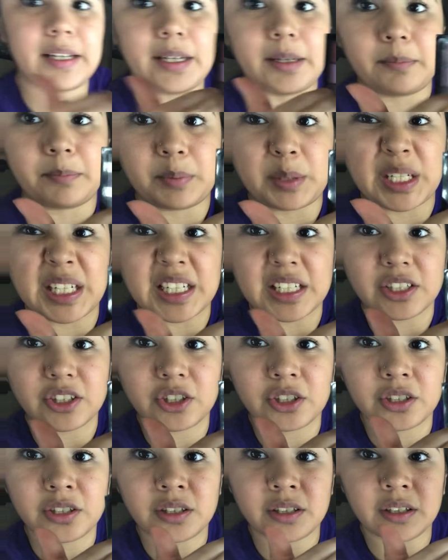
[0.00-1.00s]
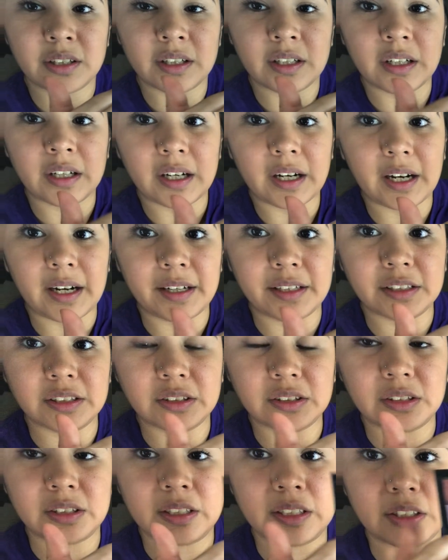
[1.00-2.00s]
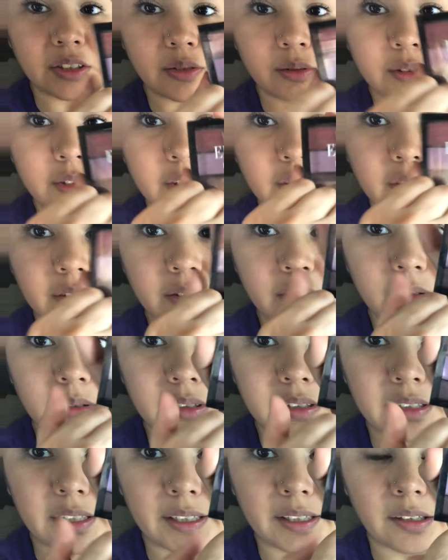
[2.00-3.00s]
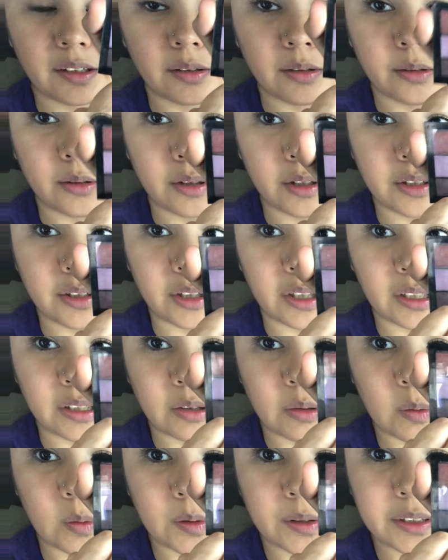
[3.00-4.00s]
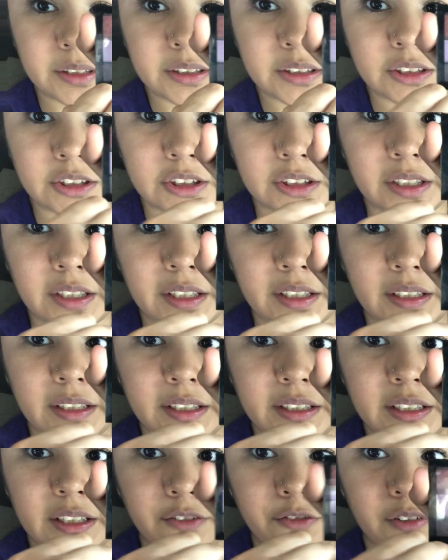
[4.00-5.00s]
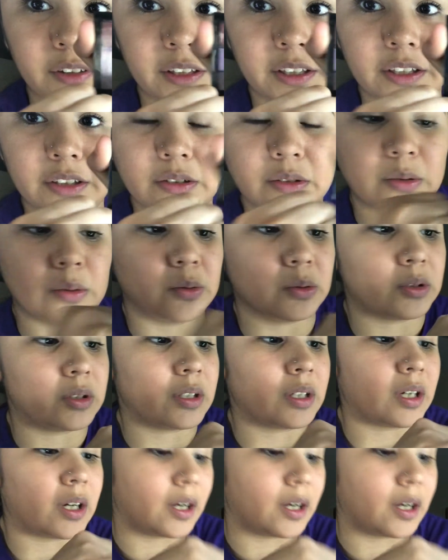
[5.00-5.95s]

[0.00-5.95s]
a peach. I use this one too, it's like a darker orange, and I definitely use